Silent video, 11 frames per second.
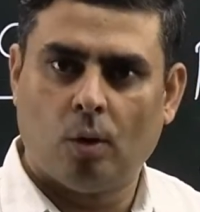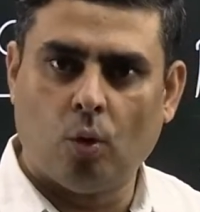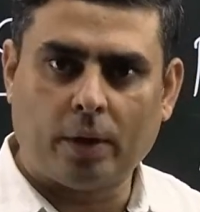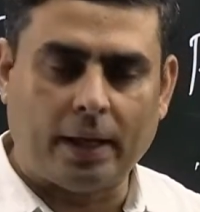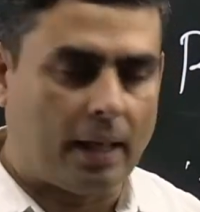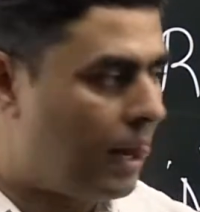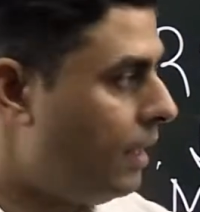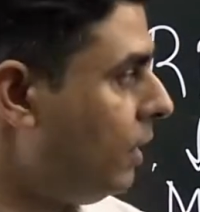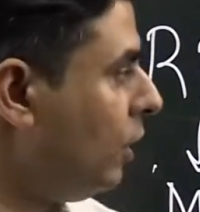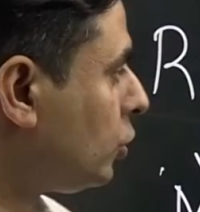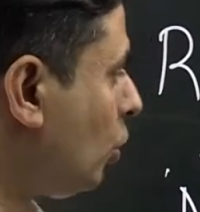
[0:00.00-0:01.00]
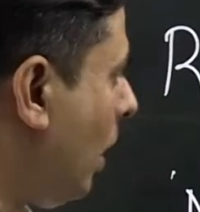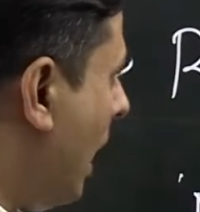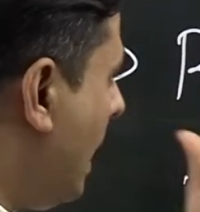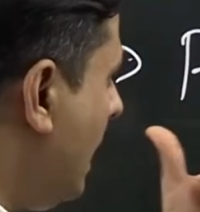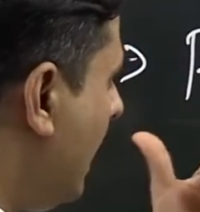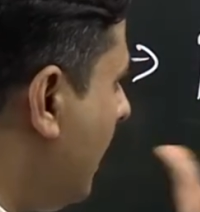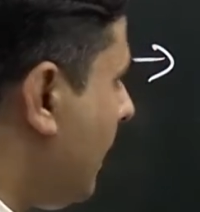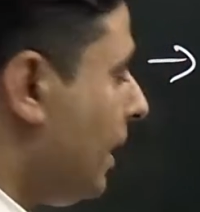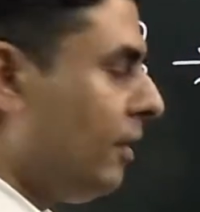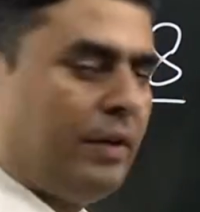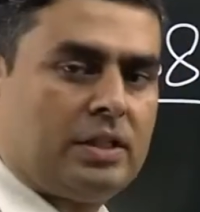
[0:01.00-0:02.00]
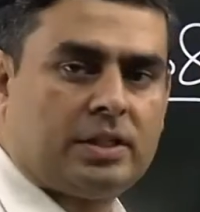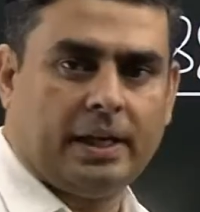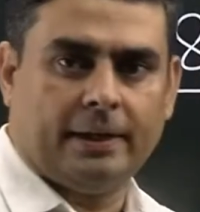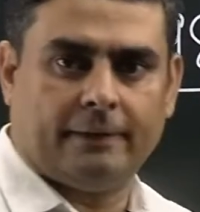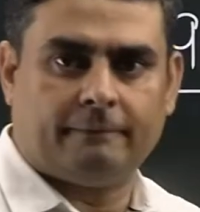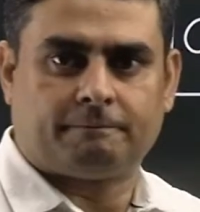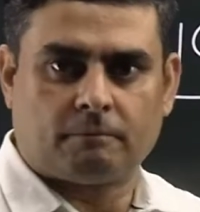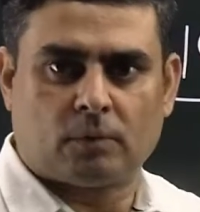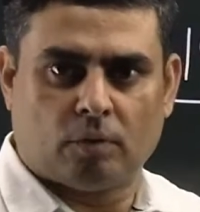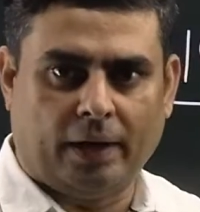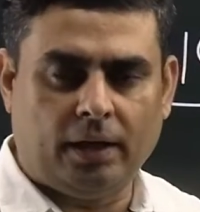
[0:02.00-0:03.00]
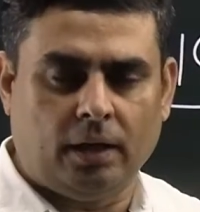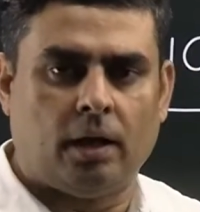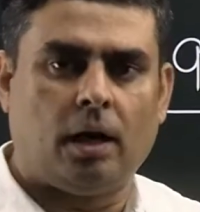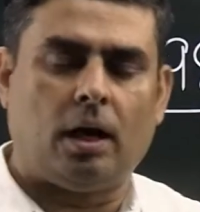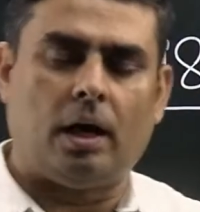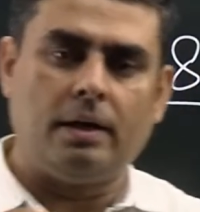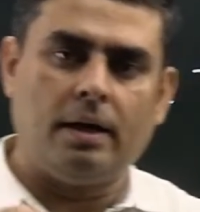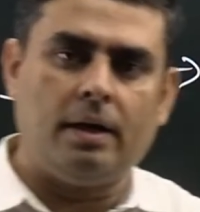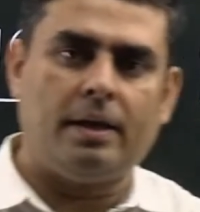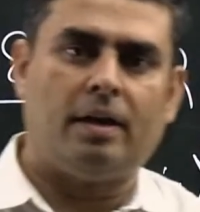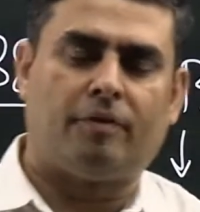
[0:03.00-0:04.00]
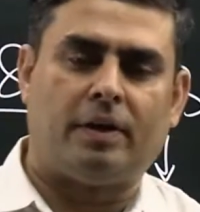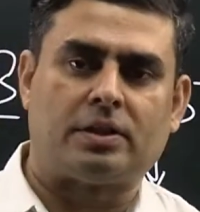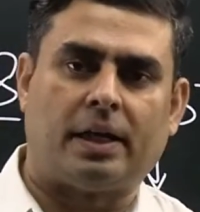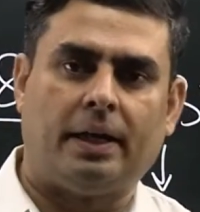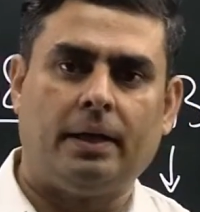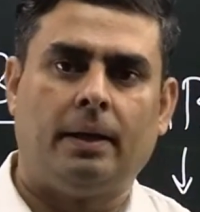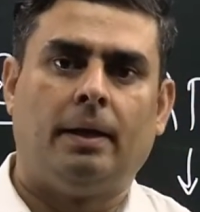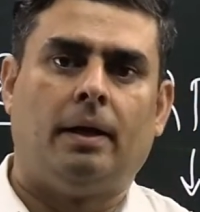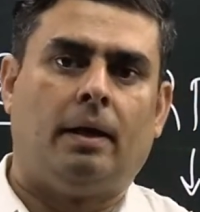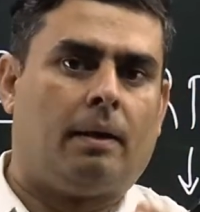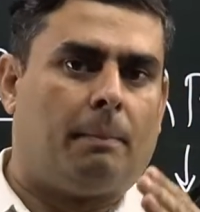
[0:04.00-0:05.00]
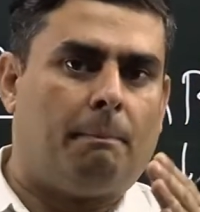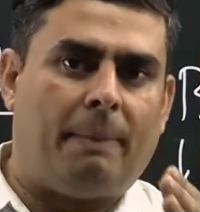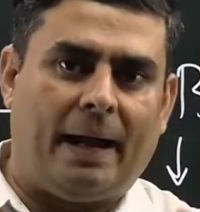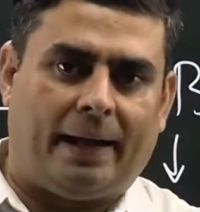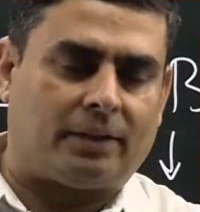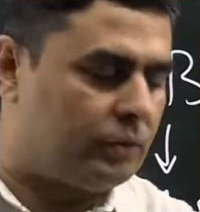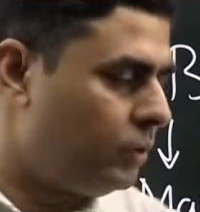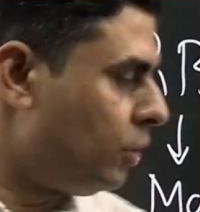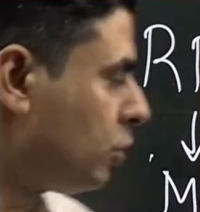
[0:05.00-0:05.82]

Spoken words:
Okay, so under DFHI, fine, under DFHI, banks,